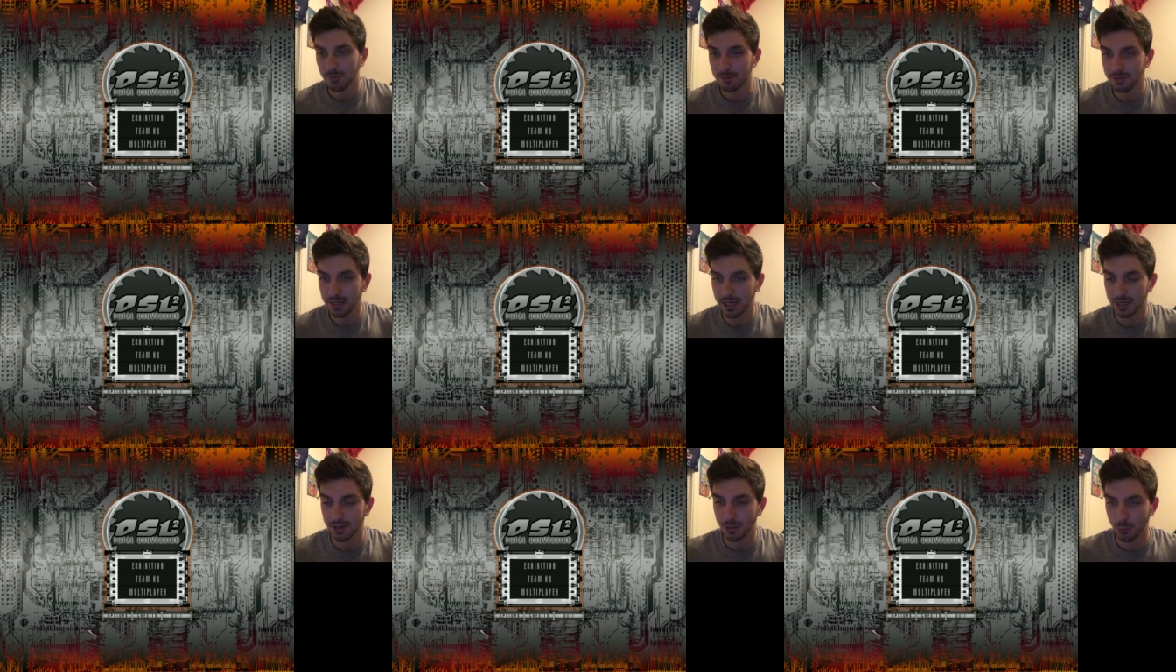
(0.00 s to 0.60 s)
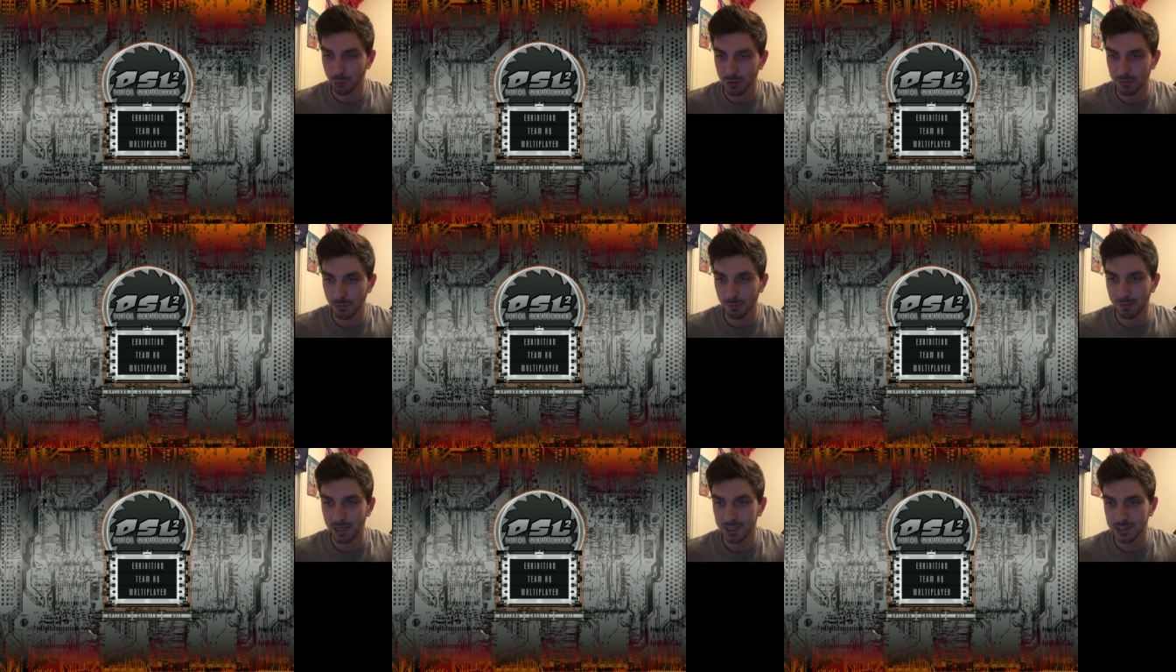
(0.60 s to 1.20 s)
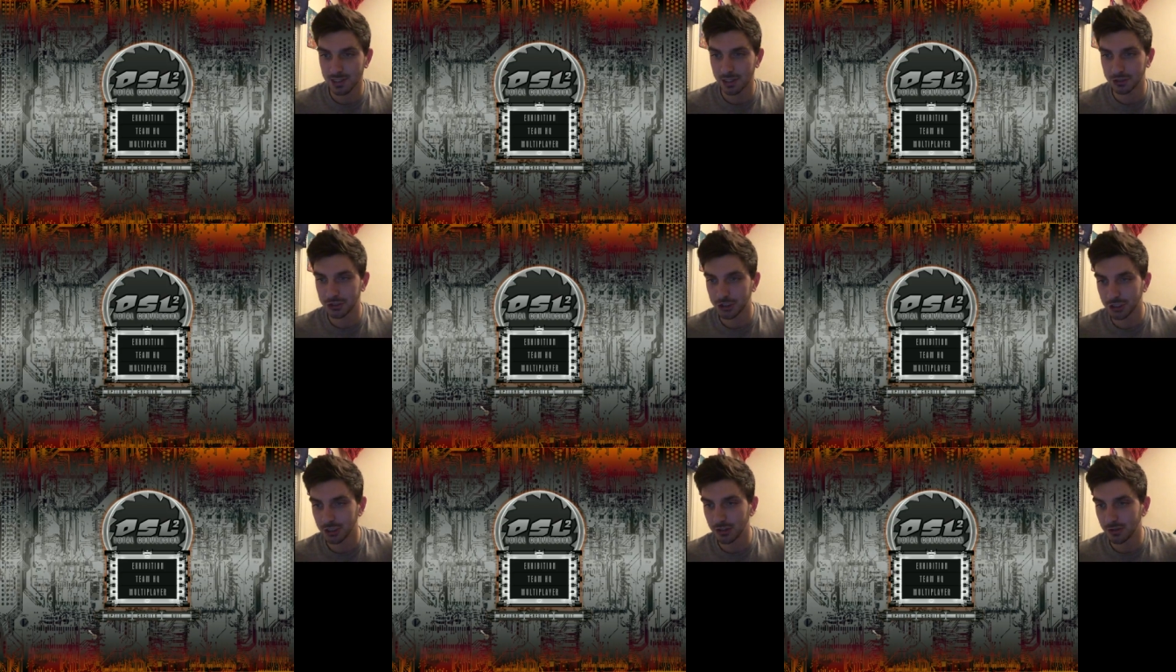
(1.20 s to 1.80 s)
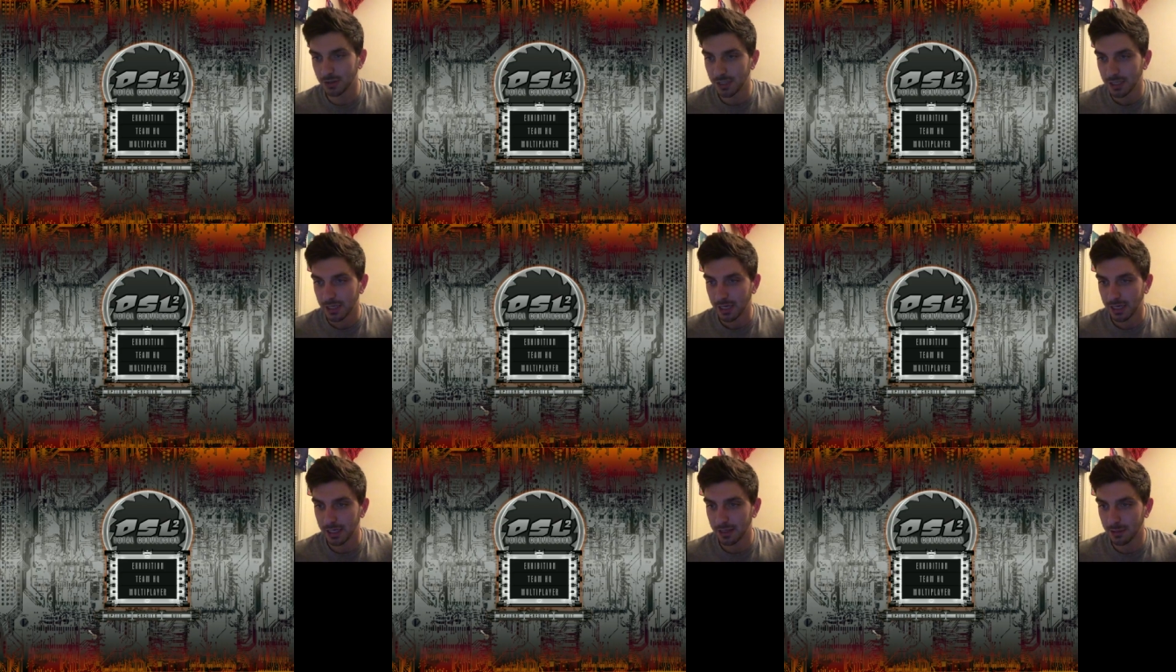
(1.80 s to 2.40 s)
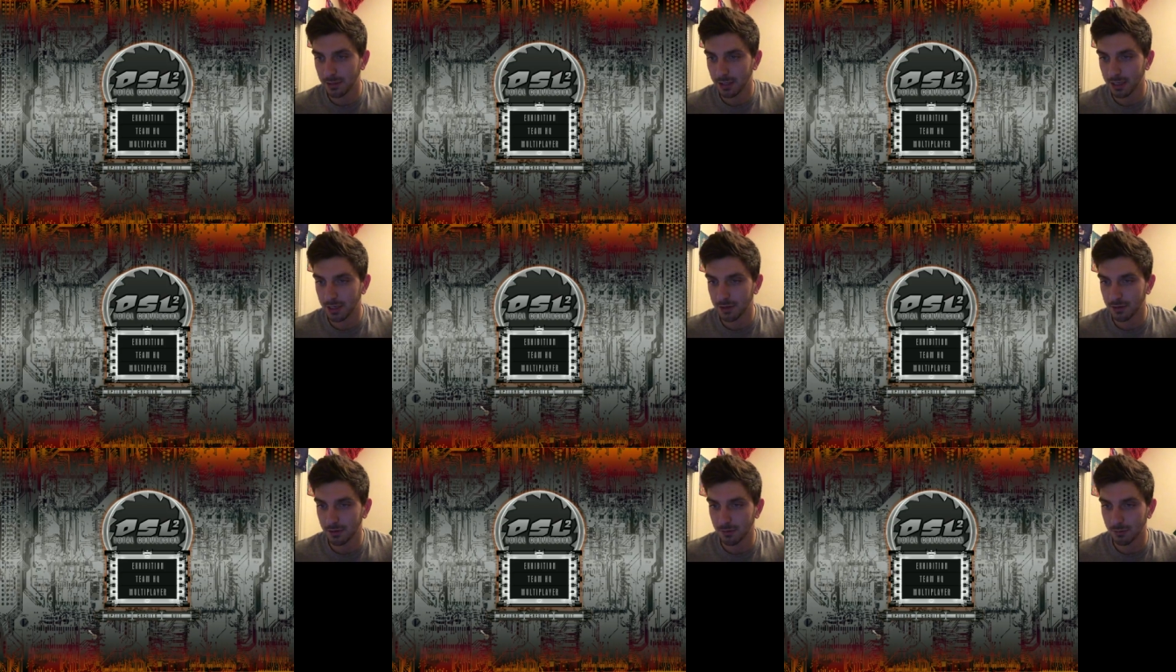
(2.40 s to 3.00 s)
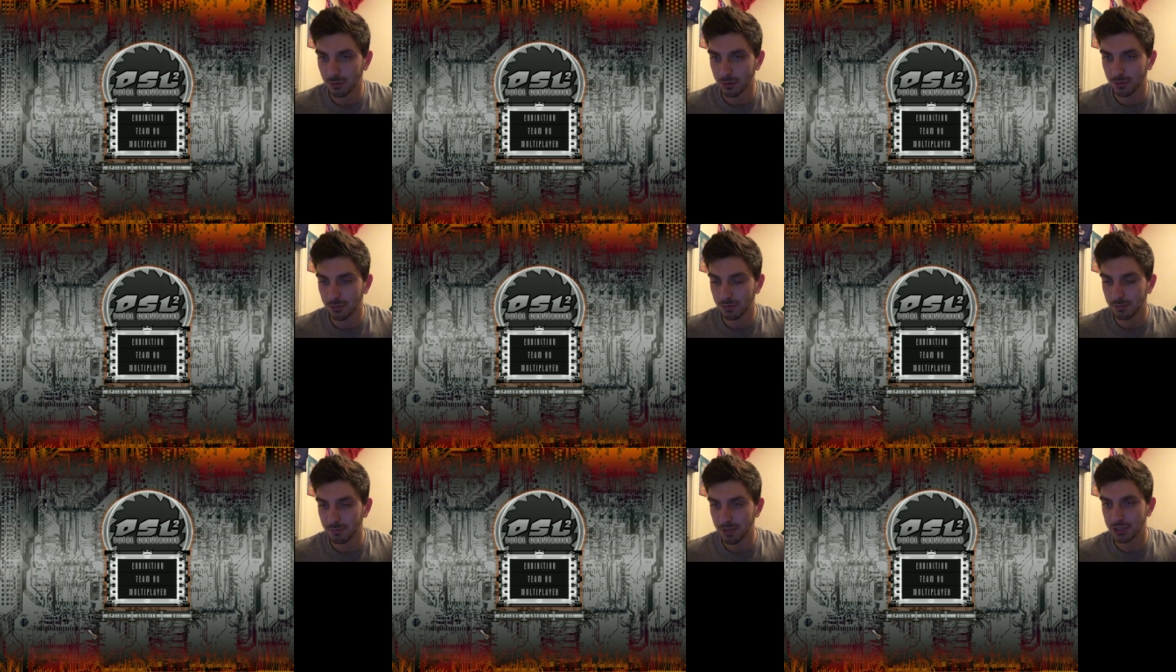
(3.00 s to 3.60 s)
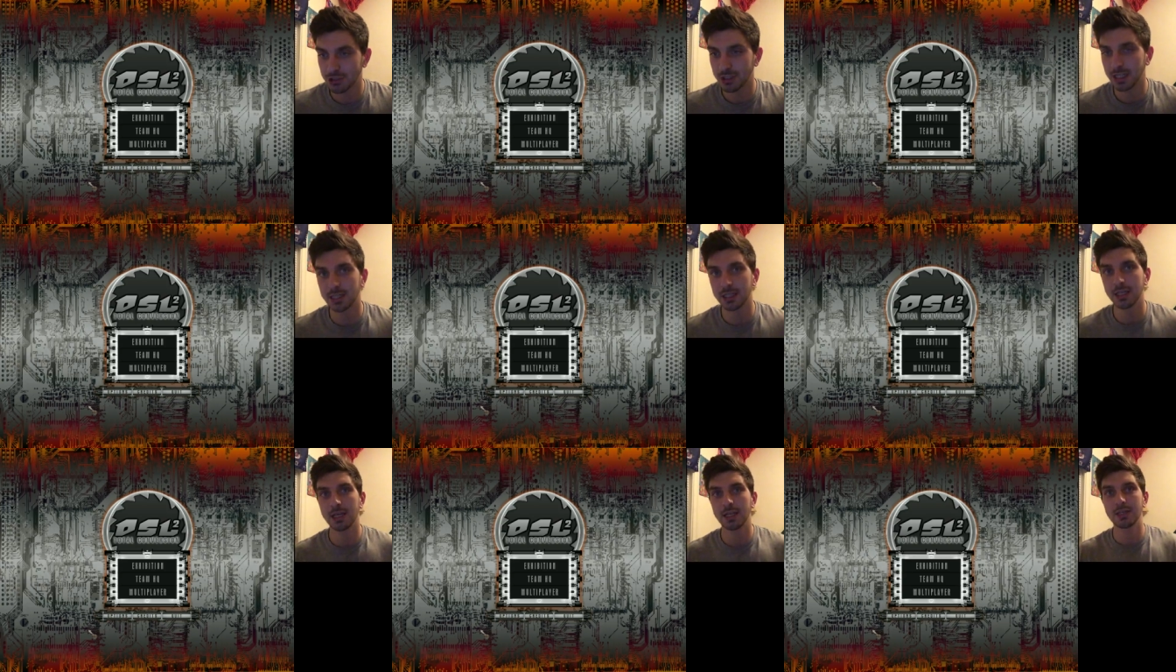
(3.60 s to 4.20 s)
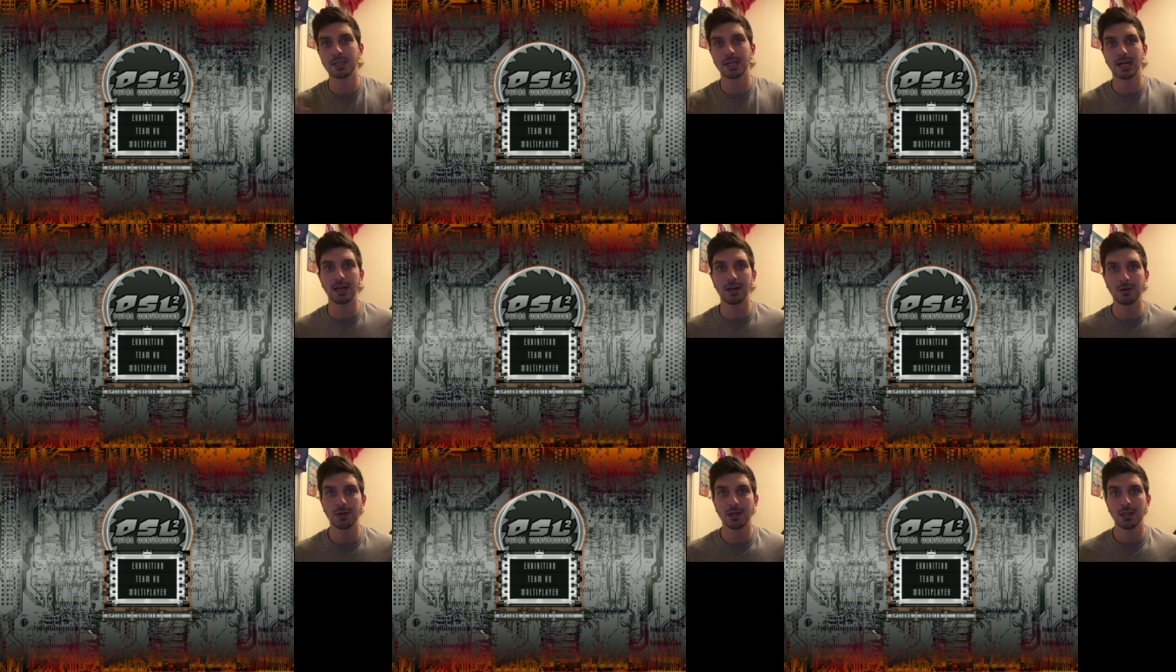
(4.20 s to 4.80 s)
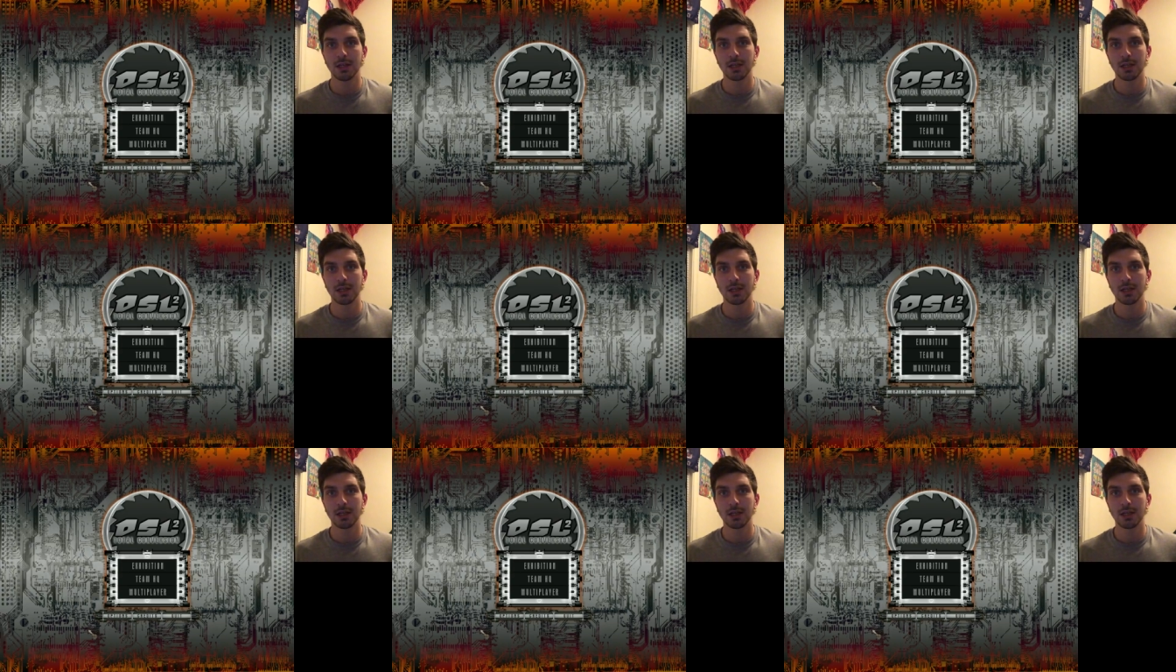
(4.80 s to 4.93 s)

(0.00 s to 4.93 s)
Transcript: We've got three more bots on show, and then we'll mention at the end how